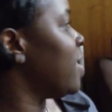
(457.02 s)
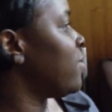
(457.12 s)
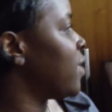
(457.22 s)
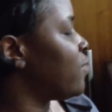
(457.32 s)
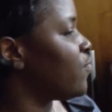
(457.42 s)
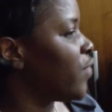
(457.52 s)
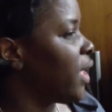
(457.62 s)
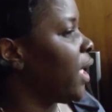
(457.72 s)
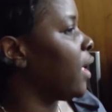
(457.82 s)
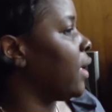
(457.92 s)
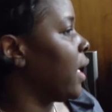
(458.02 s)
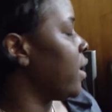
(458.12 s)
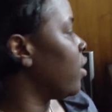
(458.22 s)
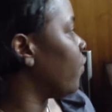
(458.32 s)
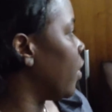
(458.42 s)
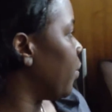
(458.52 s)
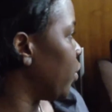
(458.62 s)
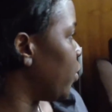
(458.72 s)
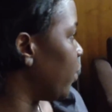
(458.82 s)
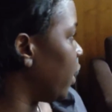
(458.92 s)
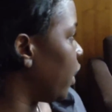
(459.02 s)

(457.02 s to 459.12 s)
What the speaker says: This is really a land of opportunity.